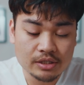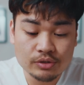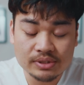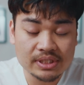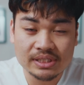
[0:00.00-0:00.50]

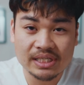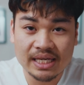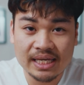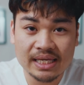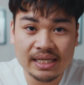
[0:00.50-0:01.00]
Eustace
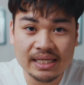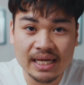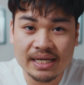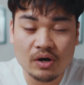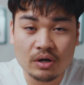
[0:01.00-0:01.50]
Kid,
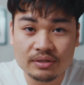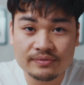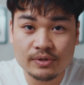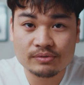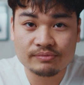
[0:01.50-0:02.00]
and all
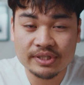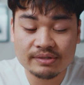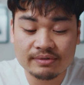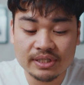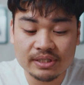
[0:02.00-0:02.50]
of those
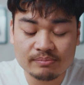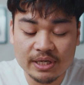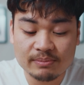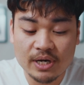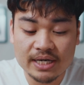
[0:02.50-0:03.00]
really
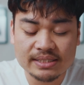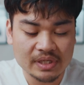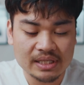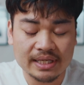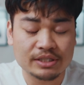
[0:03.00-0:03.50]
big bodies.
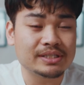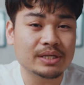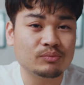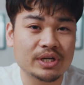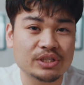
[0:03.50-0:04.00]
Like, you
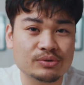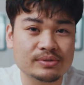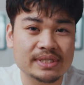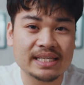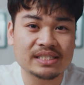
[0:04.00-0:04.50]
didn't want to
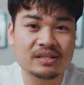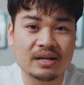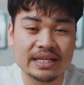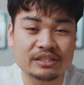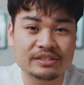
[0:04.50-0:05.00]
use a
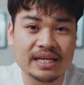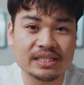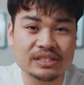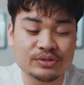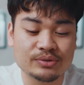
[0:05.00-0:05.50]
slot in your
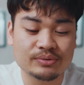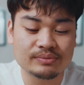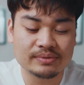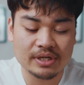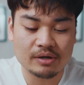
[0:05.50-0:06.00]
deck
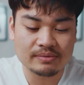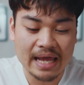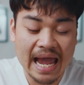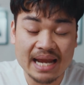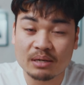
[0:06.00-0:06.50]
to,
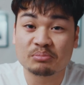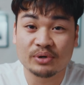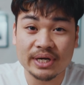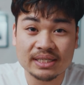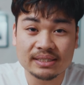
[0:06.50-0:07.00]
add a
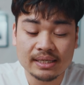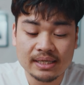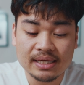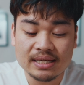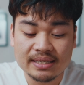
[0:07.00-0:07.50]
brick.
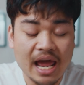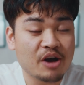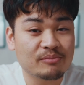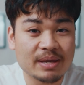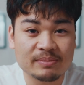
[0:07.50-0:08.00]

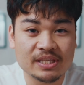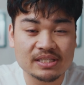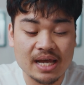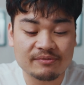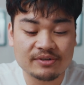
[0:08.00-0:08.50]
Now might be the
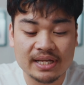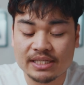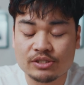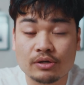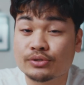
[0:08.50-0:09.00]
time for that.
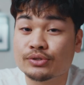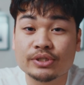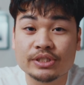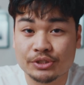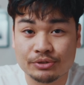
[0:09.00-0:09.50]
It's also
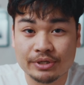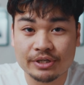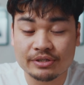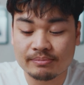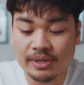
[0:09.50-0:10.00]
good to
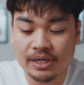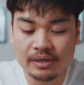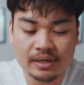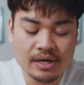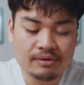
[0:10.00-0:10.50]
trigger in the
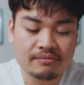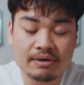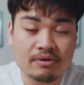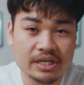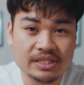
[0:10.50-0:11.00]
mirror.
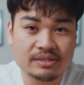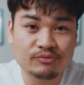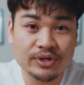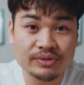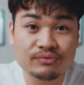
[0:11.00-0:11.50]
Red Rock is a
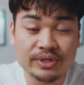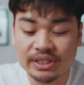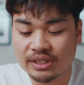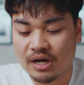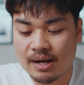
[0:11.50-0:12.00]

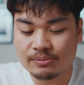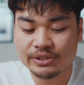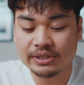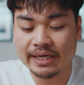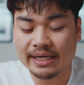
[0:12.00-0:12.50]
really good
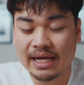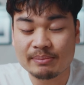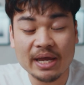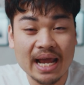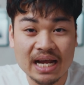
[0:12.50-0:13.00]
option, and I
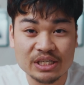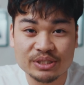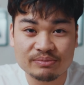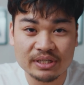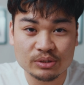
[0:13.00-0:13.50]
may
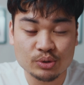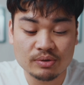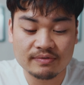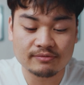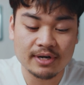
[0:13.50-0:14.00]
actually run a
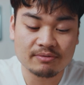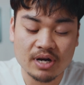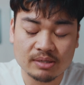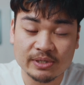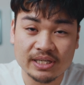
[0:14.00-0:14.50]
2 of Red
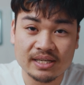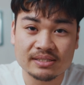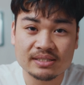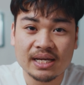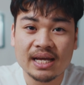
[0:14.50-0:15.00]
Rock
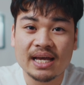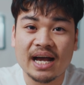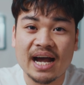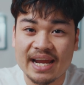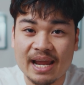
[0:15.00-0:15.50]
because
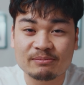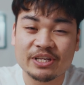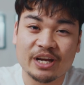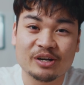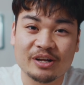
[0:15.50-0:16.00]
I am
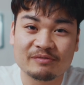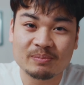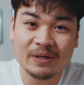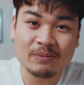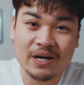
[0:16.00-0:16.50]
scared of the
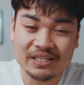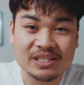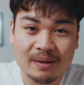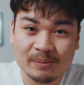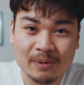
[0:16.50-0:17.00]
big bodies
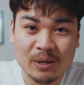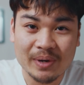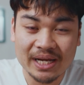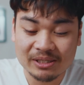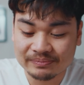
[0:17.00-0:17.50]
coming my way.